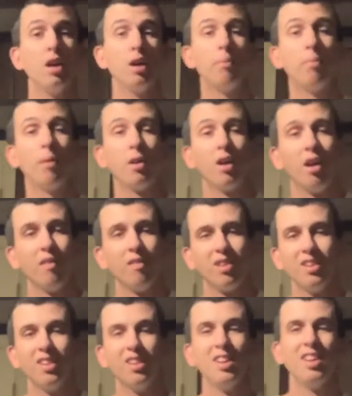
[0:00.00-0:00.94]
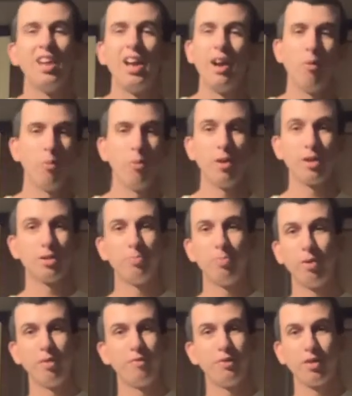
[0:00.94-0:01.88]
But uh, it works
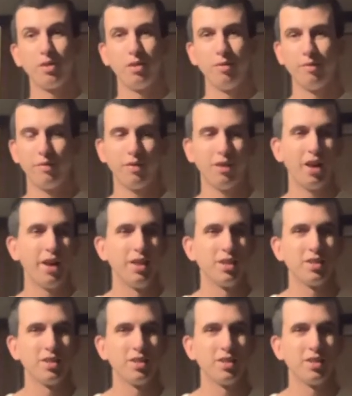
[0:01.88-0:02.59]
perfectly fine.